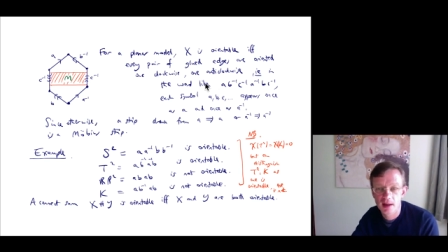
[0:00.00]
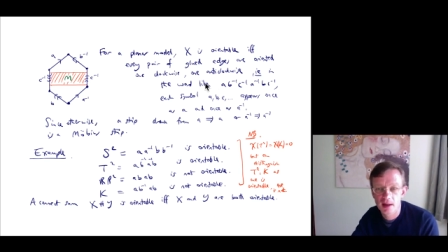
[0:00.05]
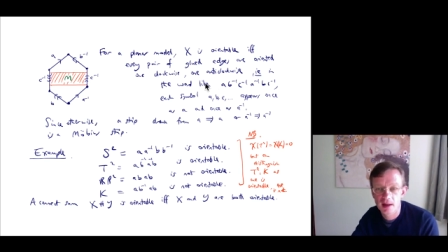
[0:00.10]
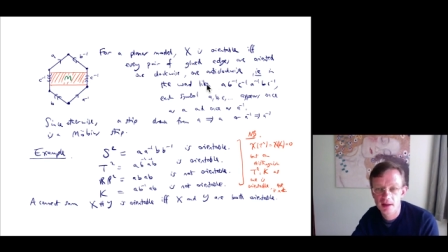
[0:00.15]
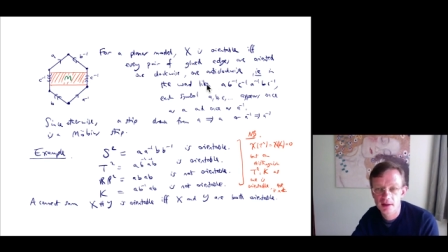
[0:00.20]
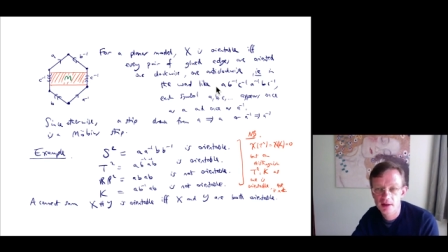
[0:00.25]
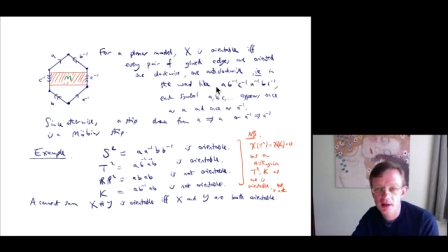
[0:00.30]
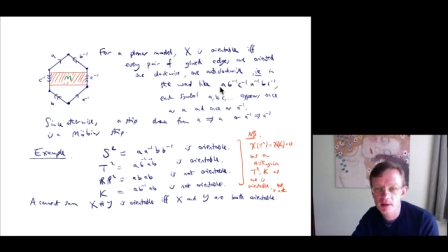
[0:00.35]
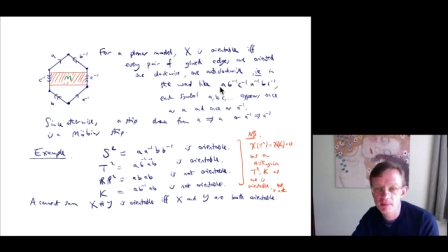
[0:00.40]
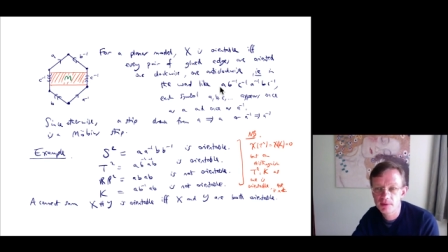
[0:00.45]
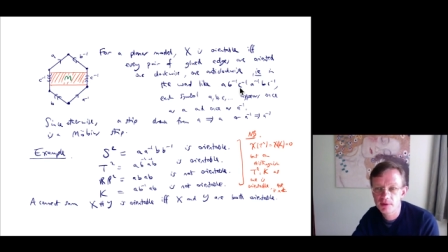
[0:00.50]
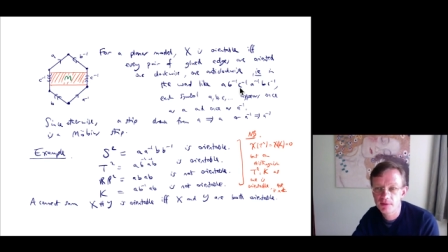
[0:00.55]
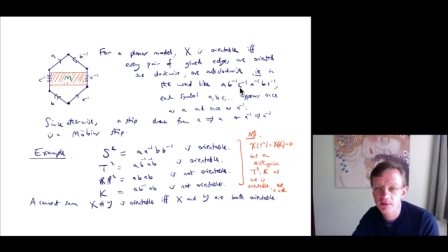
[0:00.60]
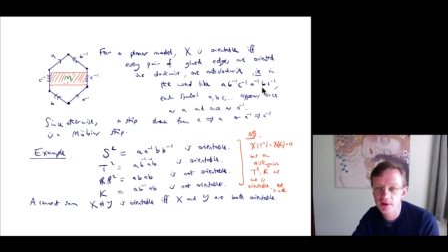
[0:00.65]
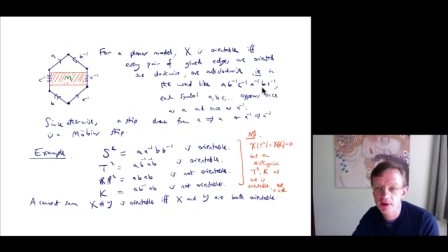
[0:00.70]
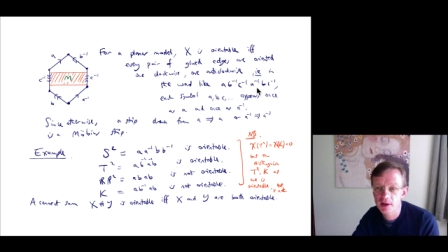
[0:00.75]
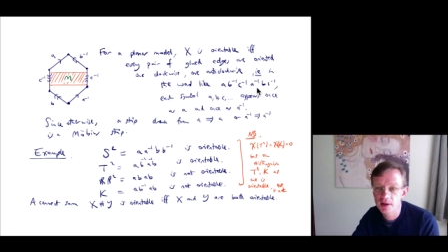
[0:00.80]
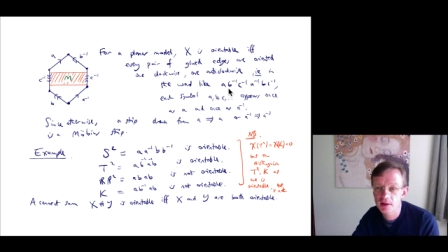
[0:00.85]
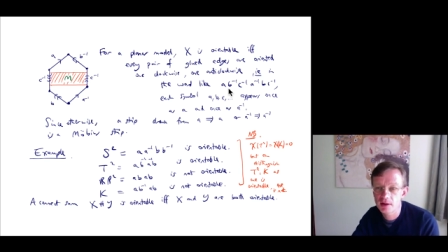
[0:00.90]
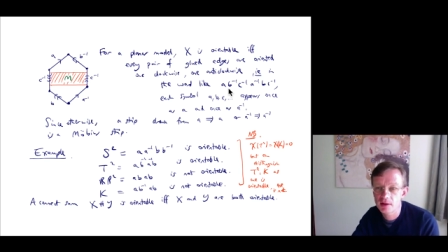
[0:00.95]
in terms of
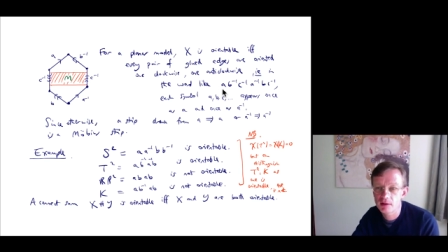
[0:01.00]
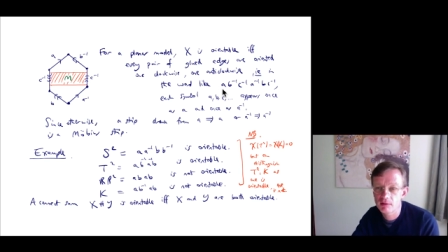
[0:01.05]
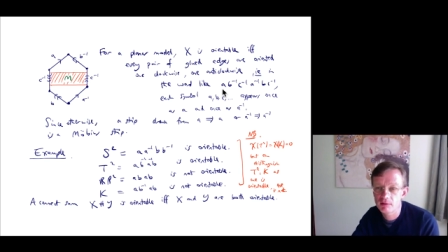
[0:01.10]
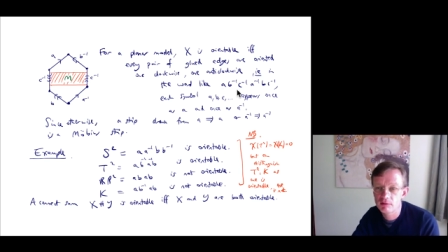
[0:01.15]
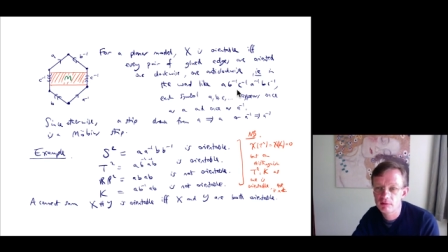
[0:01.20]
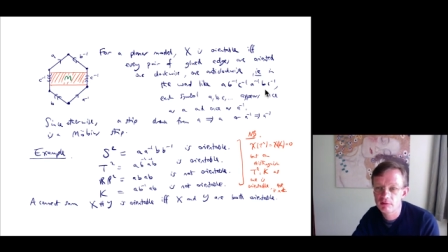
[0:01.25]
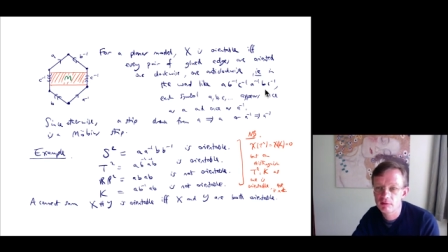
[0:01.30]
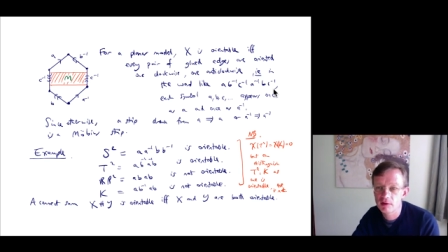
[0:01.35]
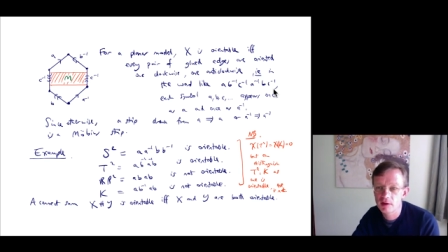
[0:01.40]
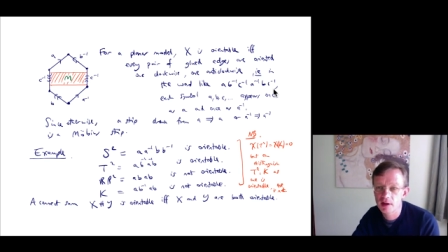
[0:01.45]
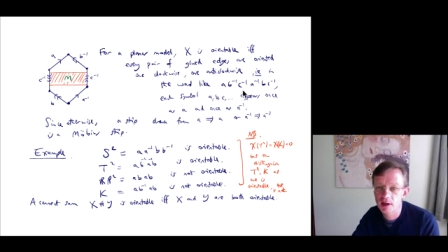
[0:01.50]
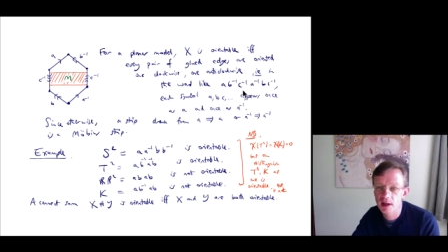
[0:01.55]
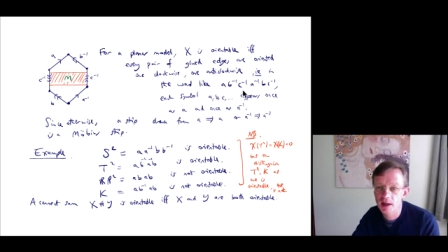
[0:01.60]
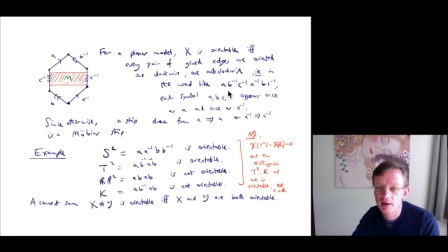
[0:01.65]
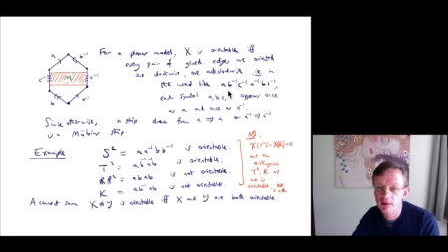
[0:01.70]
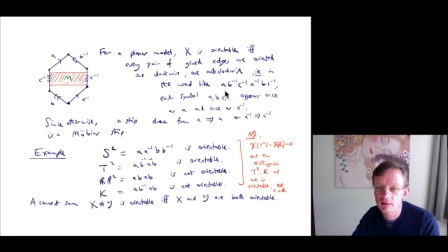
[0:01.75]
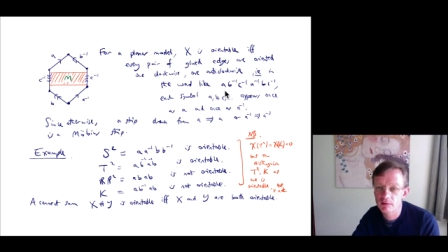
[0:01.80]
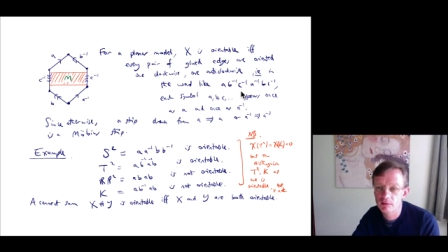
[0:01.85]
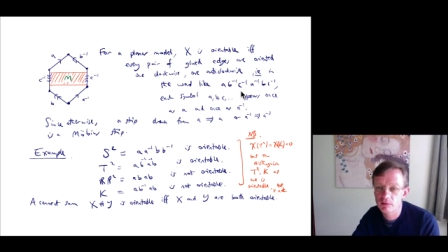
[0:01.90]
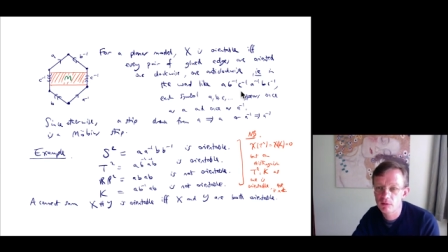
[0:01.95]
the
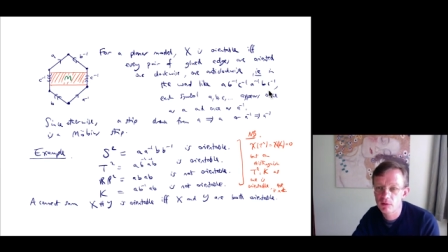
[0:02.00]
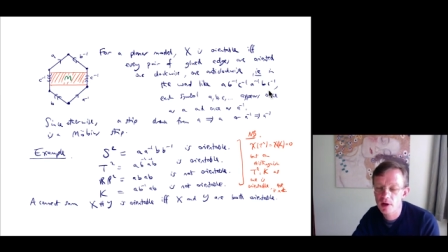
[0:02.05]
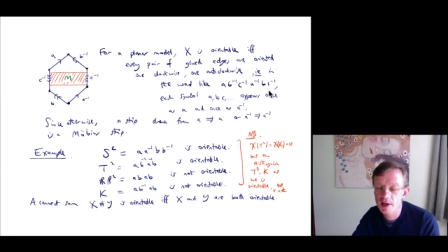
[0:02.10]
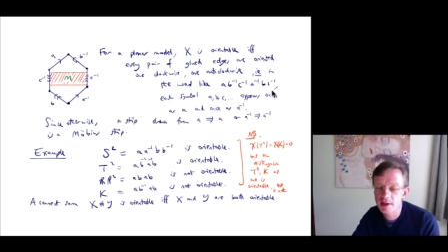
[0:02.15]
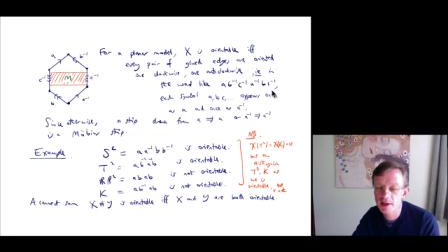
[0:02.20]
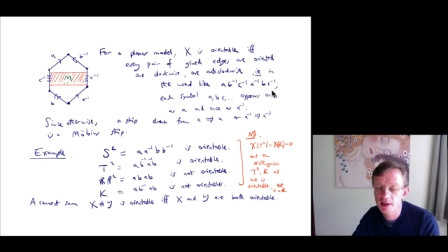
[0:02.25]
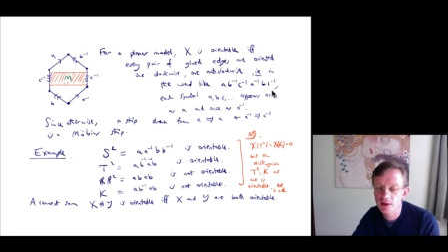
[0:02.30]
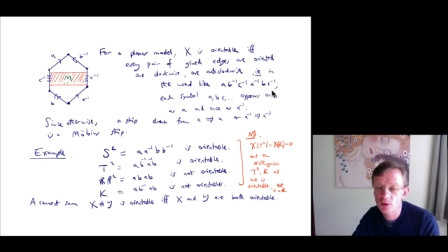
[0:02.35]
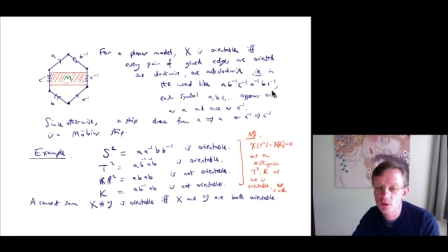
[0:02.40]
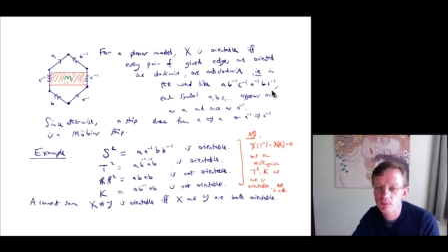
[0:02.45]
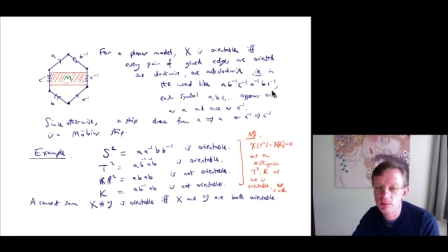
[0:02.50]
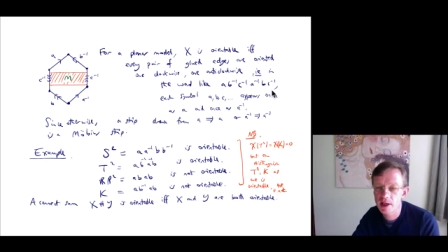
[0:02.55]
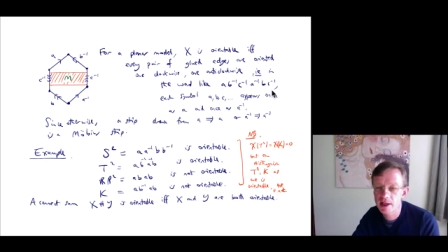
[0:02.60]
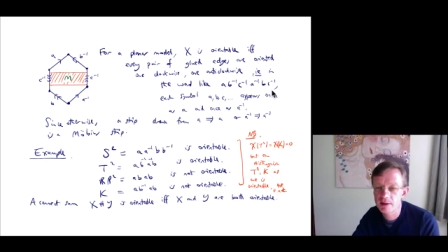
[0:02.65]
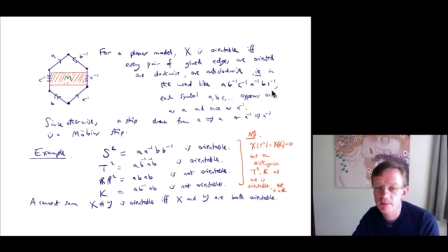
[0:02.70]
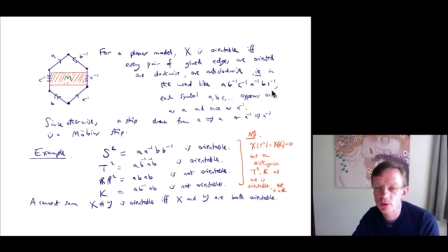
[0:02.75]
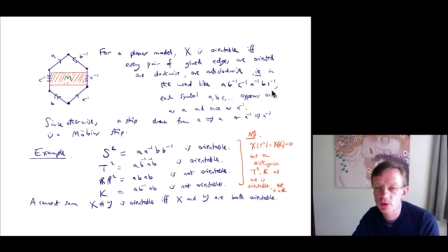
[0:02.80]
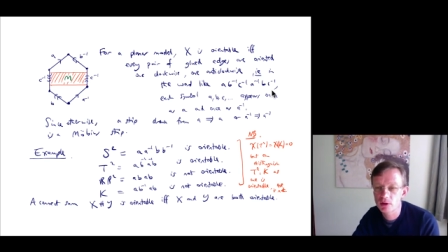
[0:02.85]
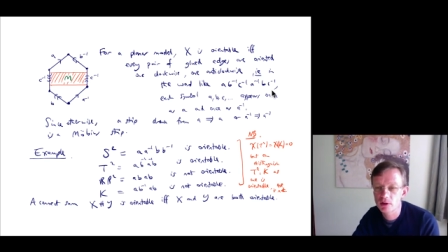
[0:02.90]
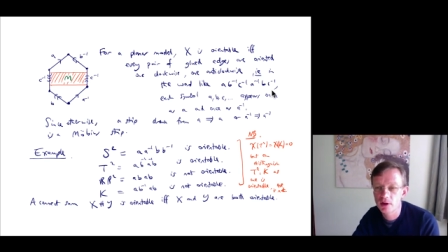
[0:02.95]
writing your
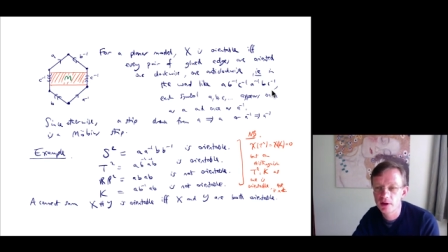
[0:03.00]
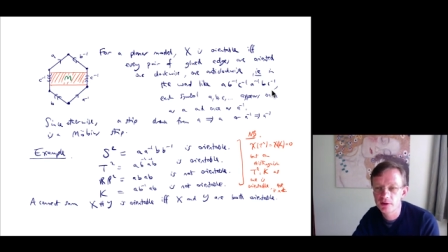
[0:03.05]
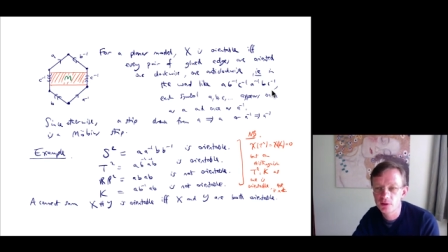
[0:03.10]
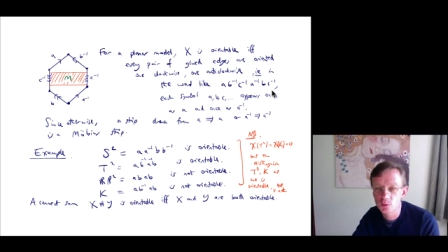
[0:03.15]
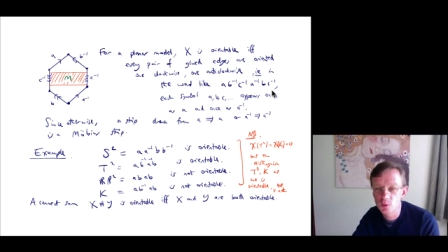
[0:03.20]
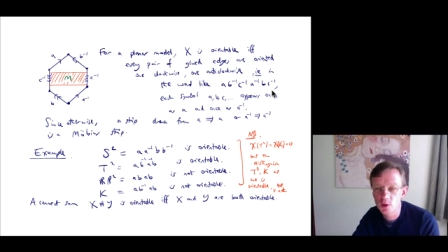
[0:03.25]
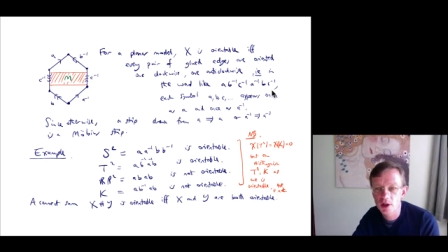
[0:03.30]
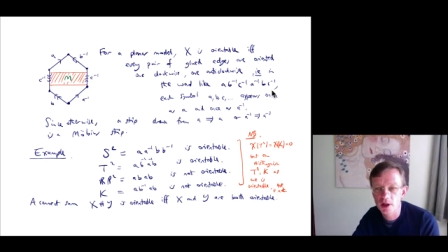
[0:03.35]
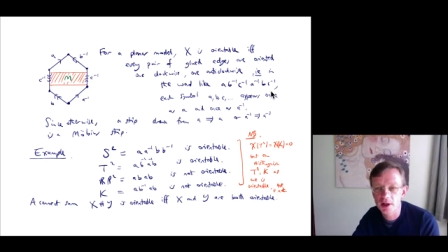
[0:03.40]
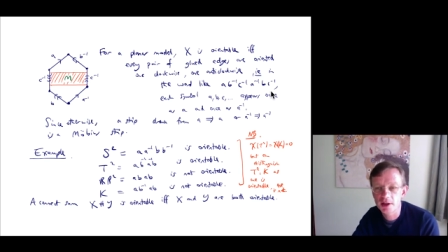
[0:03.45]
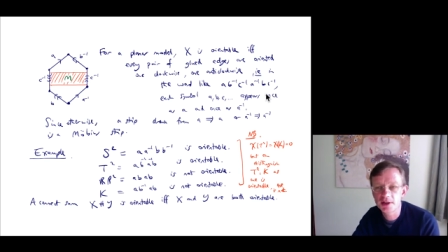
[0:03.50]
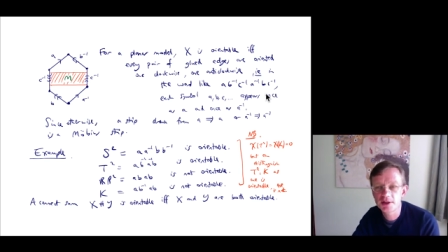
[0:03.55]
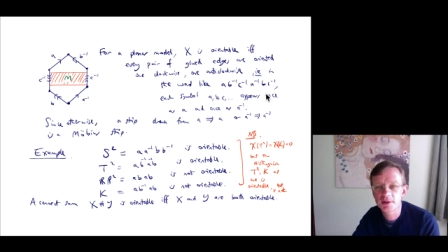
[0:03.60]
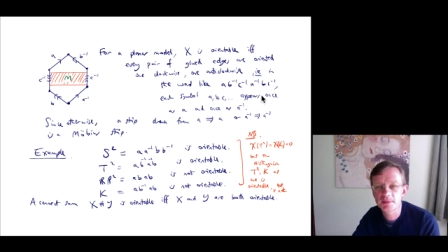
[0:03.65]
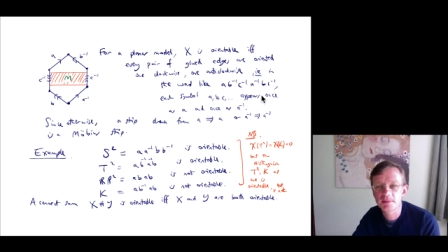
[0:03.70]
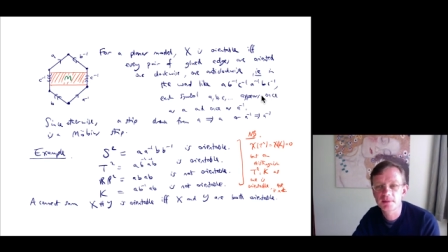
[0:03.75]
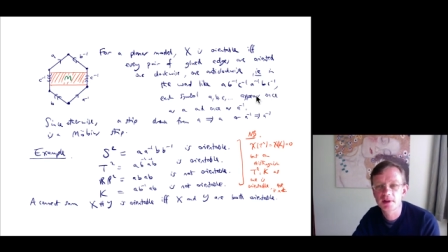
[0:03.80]
planar model as a word,